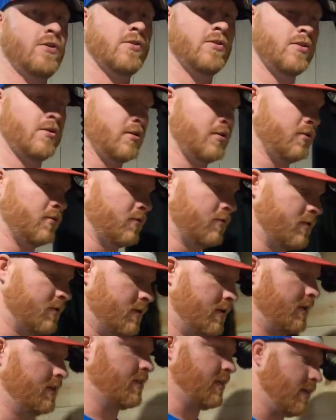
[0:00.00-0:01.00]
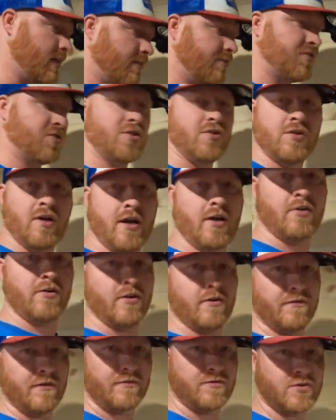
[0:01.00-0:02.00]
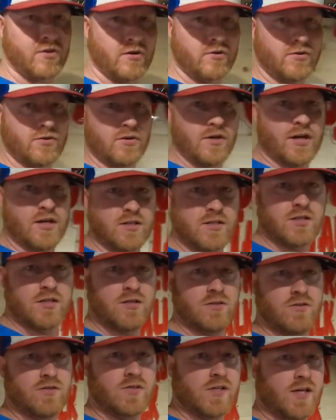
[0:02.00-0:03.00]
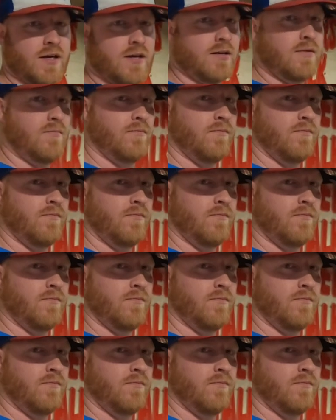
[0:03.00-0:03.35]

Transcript: the new, I think I've, I don't know if I've showed you guys the new set.